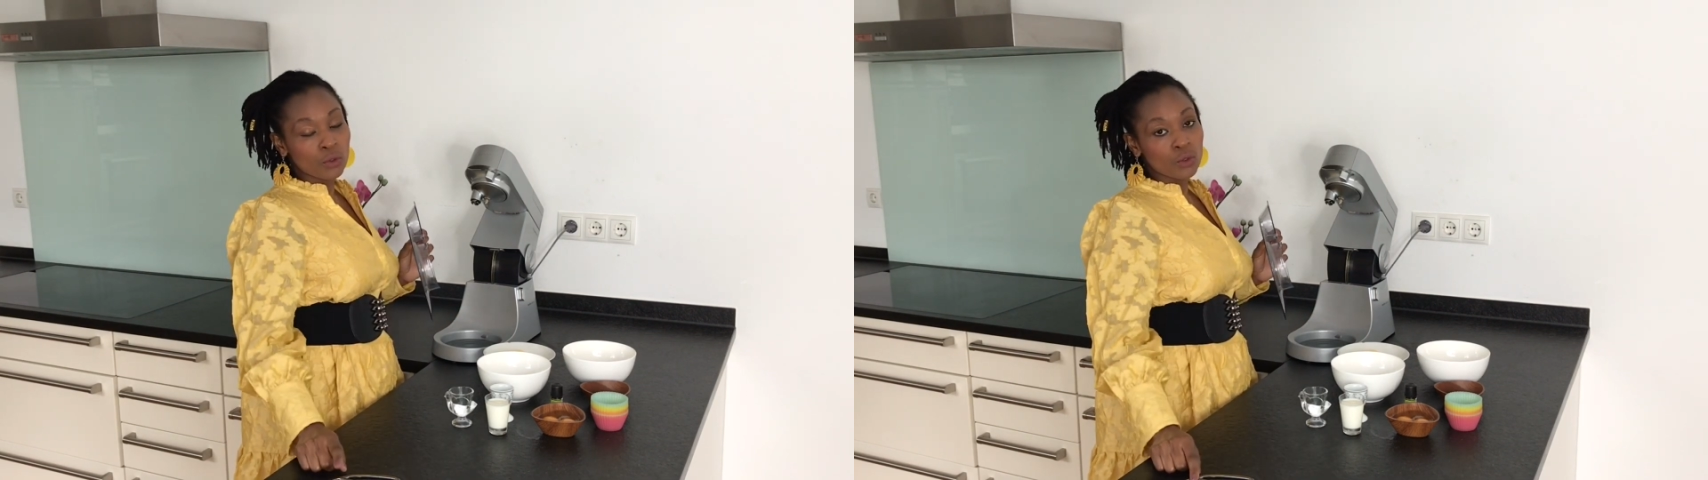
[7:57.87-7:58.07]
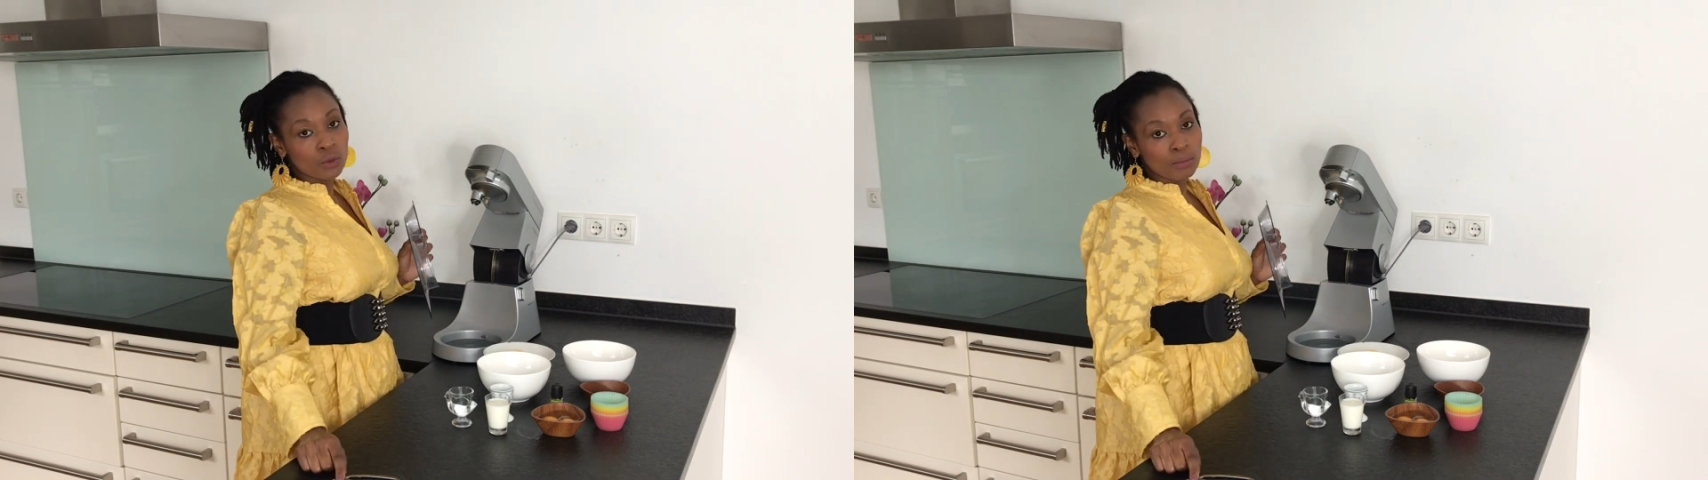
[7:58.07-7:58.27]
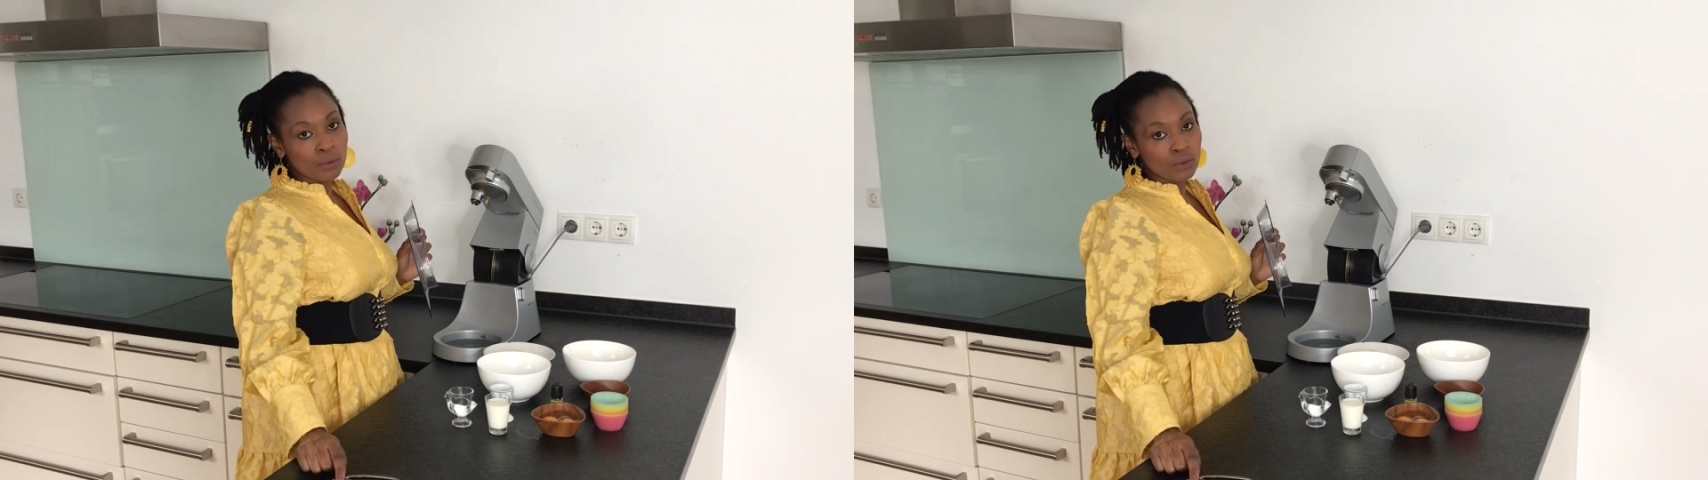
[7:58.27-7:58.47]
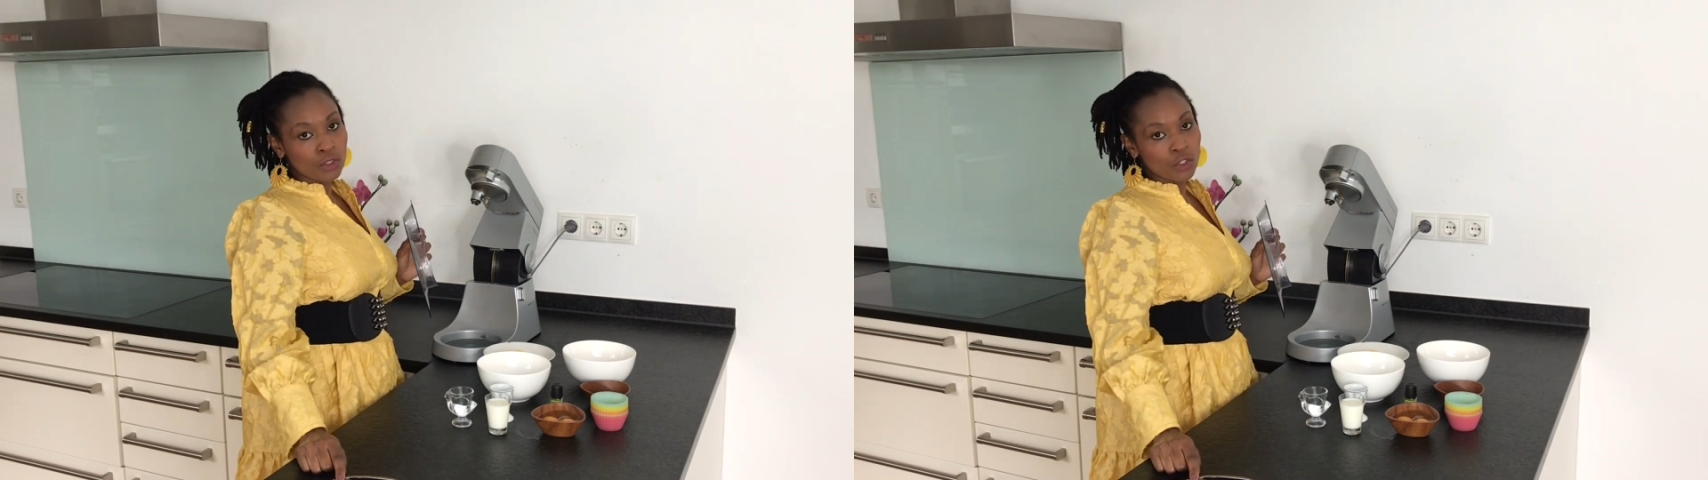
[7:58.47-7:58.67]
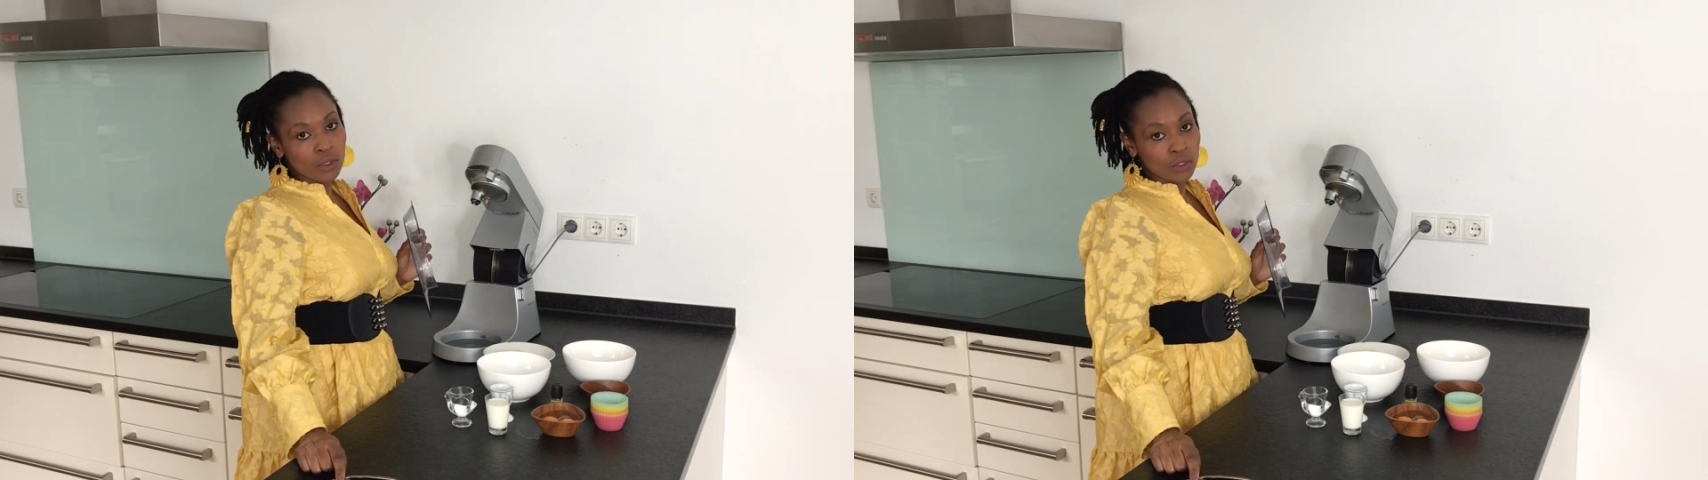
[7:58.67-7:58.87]
to put
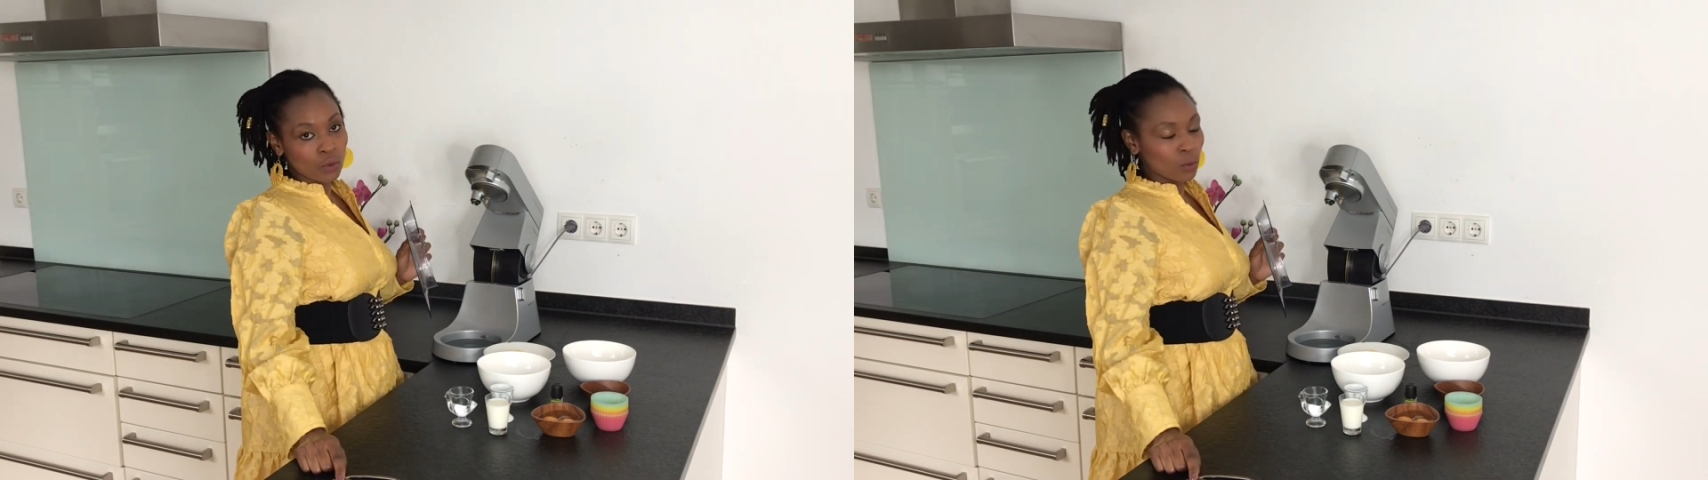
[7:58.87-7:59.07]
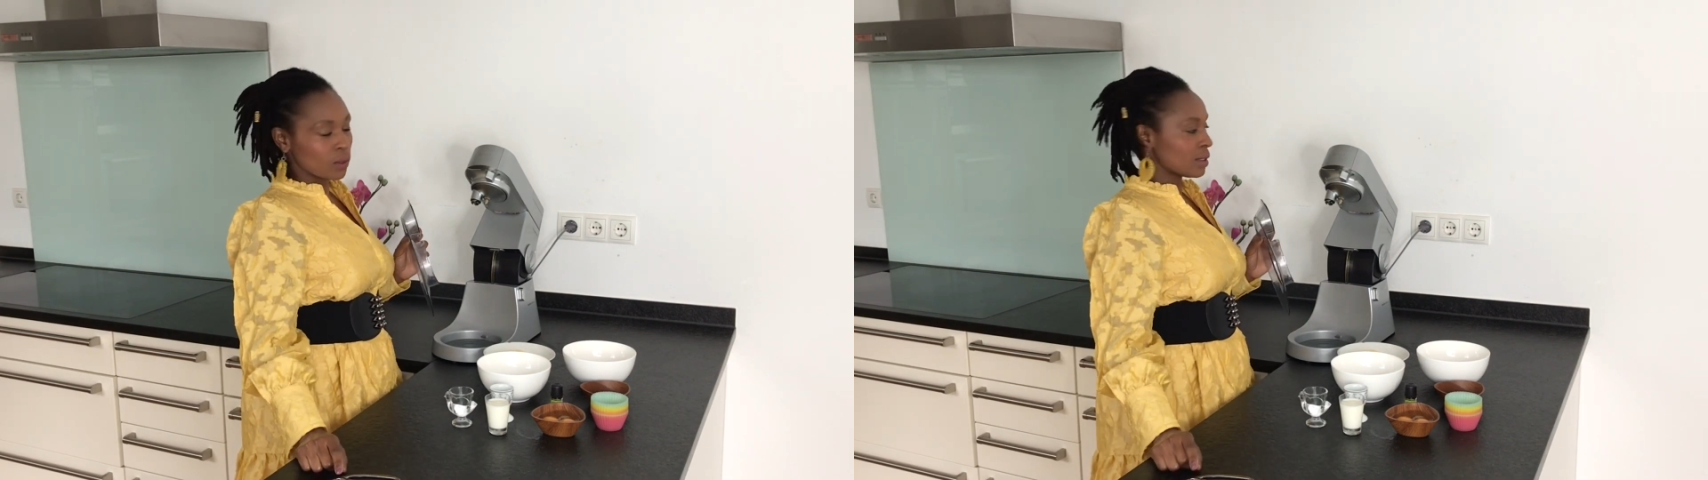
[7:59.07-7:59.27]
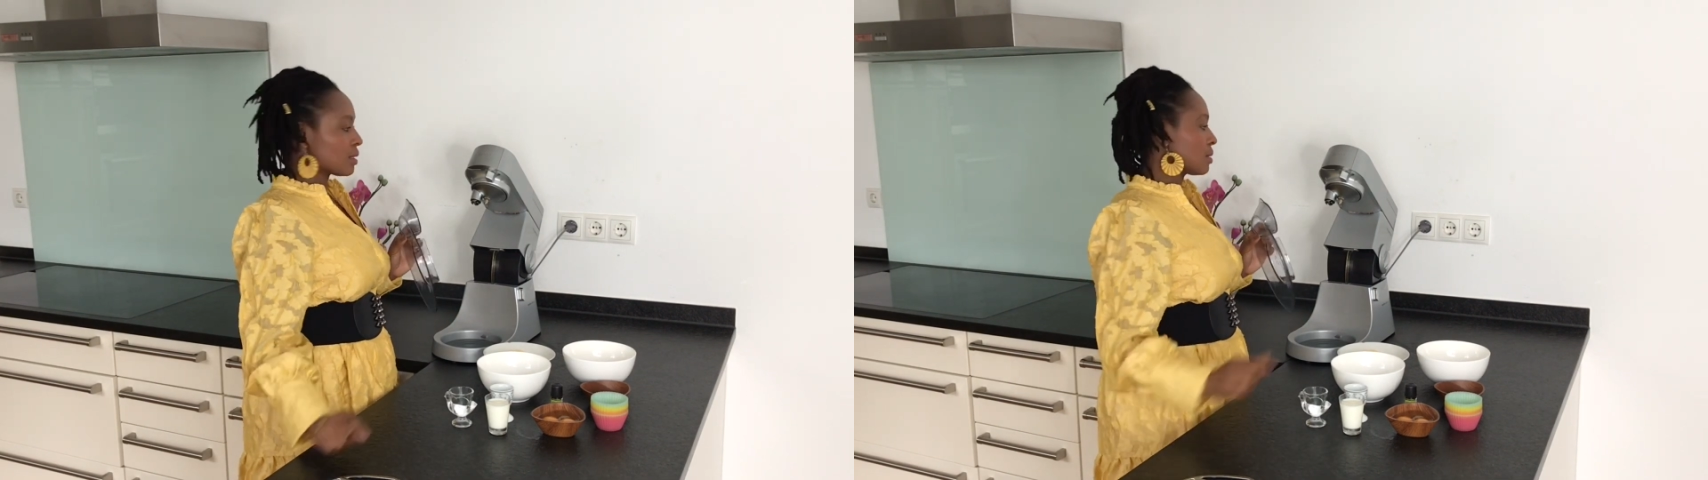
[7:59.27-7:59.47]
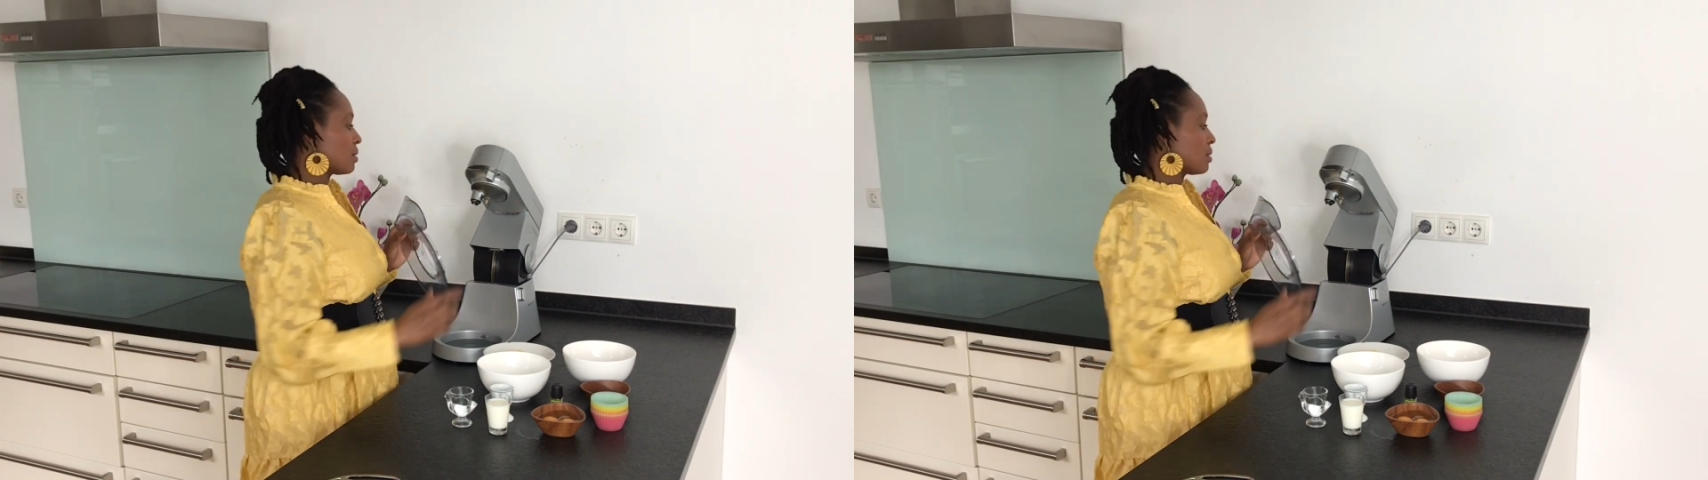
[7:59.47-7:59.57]
your tools.